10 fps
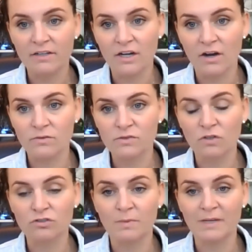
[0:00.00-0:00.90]
you know,
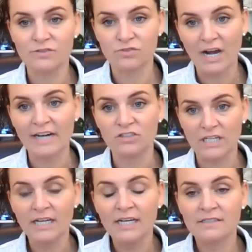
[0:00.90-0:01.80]
social media
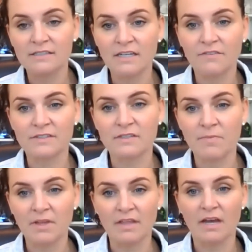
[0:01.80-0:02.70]
strategy to see if it's
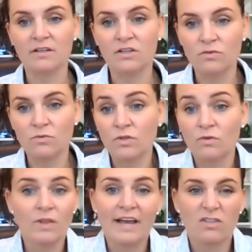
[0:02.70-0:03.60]
something that
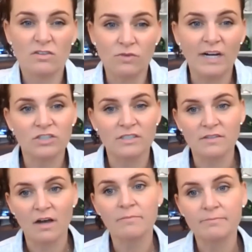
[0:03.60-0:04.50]
you like the direction
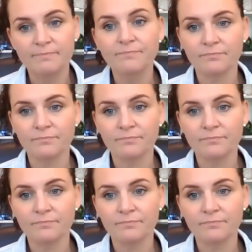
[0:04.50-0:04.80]
it's on?